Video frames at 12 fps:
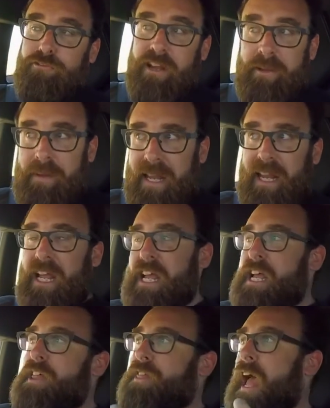dreaming
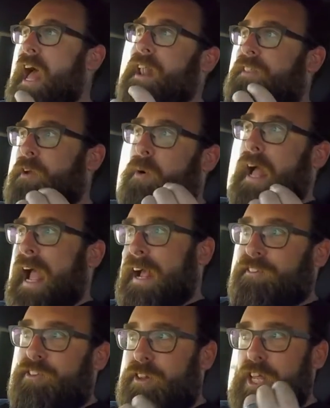that they will
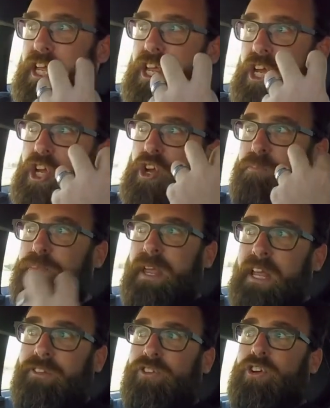actually
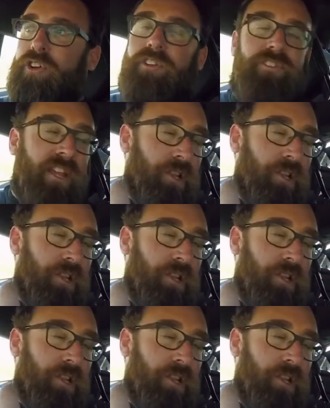be as good as they